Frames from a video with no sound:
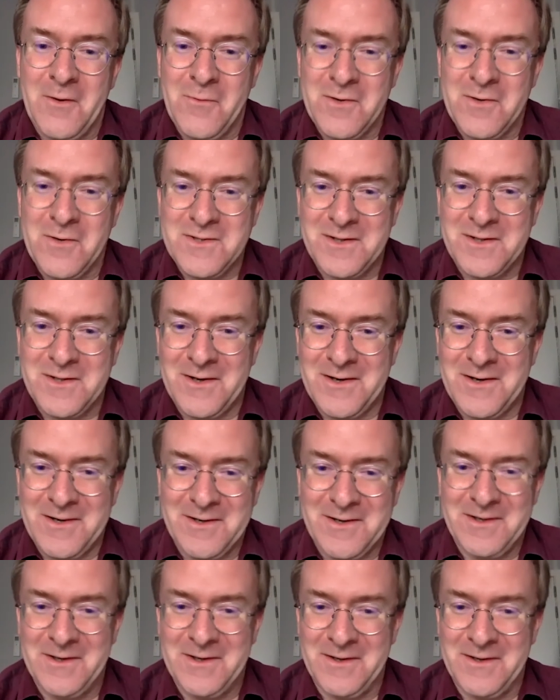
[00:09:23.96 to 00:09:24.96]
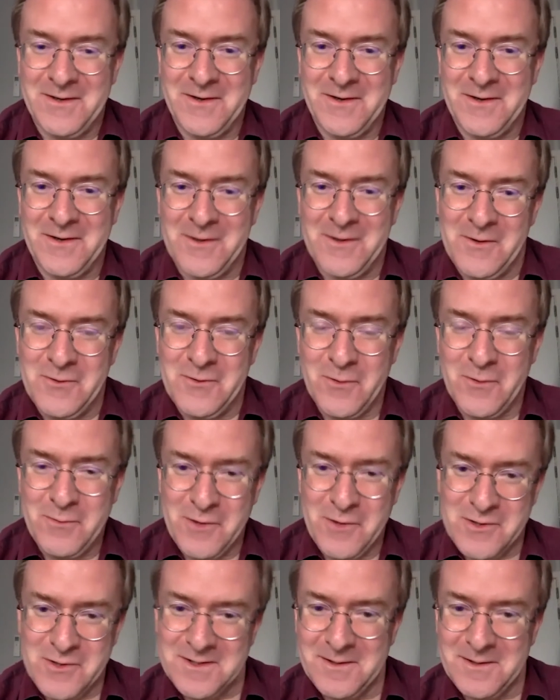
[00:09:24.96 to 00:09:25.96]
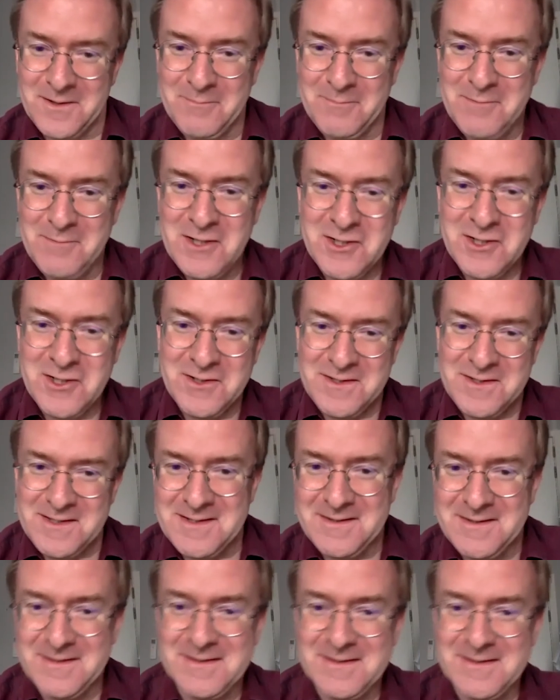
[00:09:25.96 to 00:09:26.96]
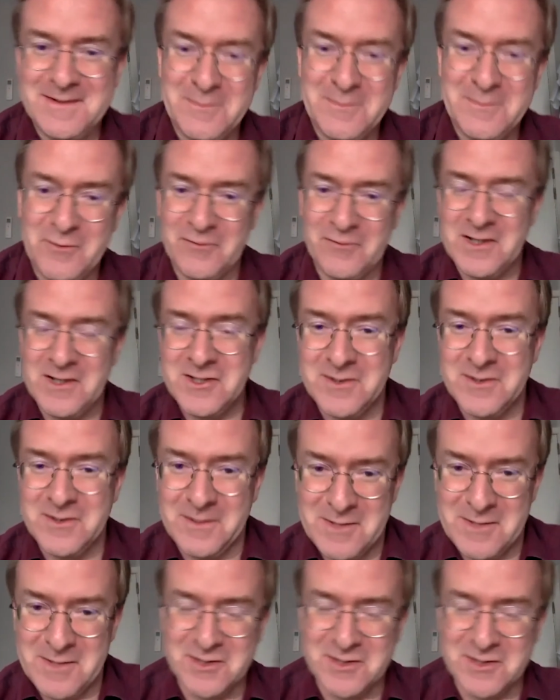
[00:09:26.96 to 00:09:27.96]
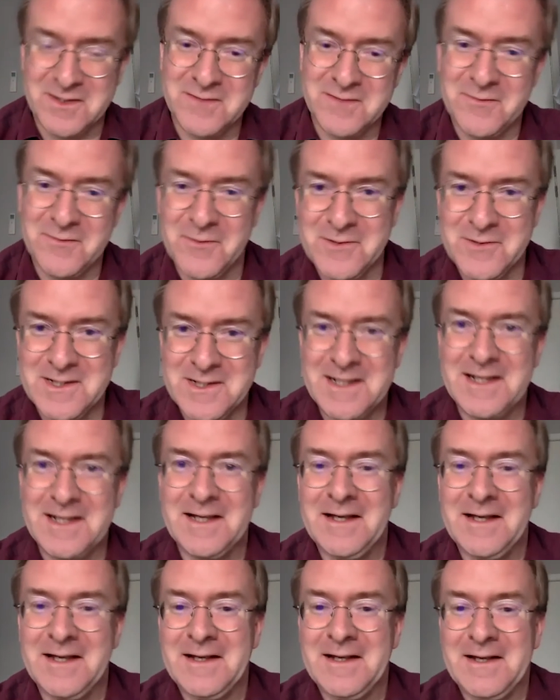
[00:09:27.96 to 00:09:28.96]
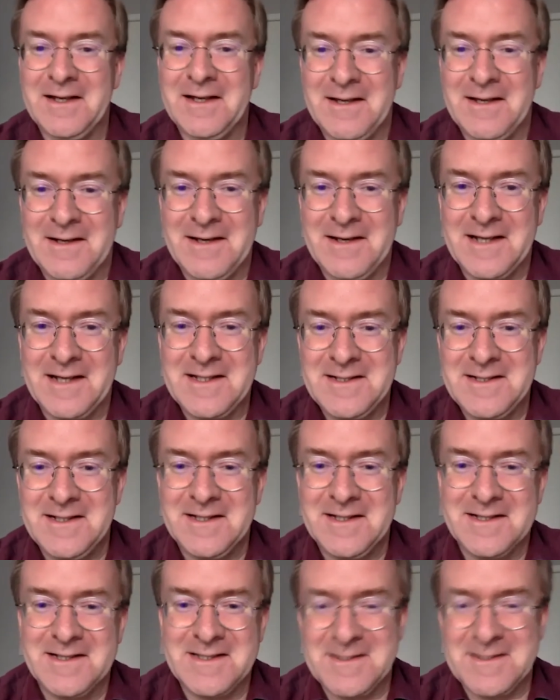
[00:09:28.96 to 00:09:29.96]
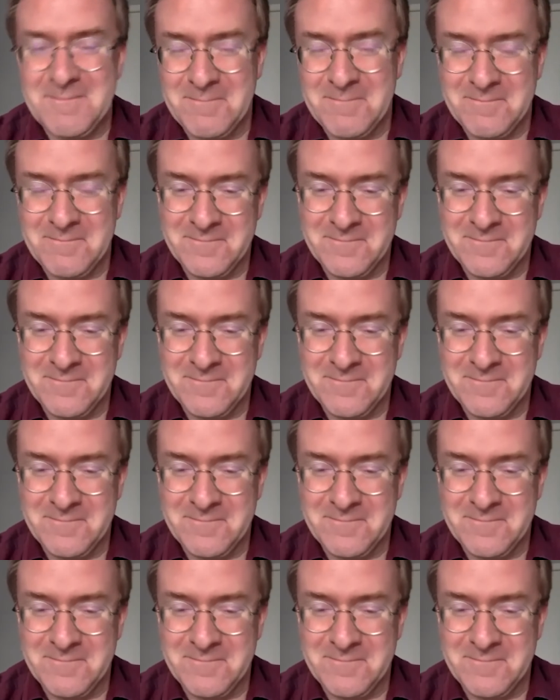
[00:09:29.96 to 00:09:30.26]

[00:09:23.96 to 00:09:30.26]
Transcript: What are your personal ambitions and professional ambitions for the next years?